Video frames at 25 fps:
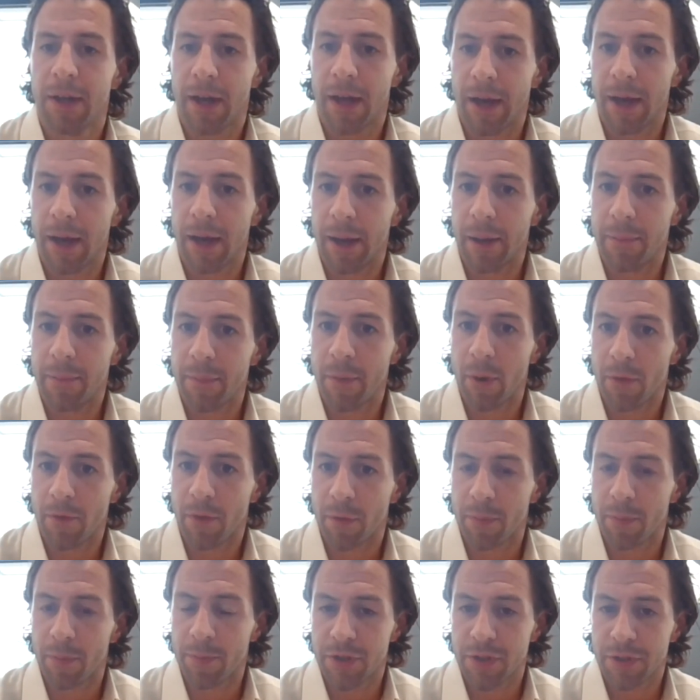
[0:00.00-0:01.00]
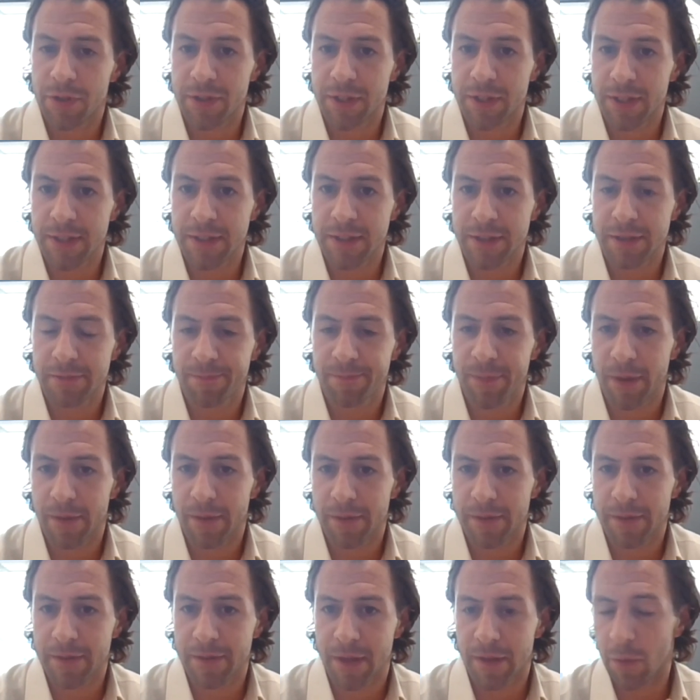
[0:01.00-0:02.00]
of opportunities
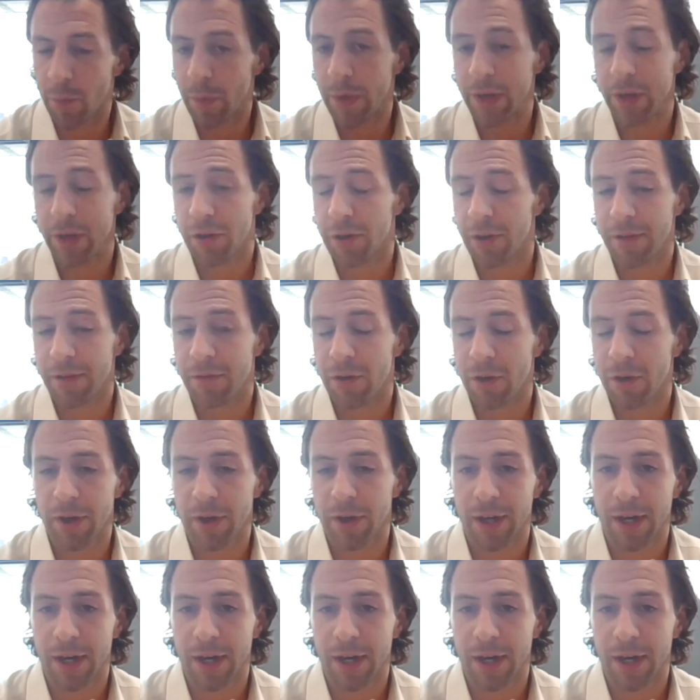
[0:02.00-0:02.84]
that we couldn't even look at.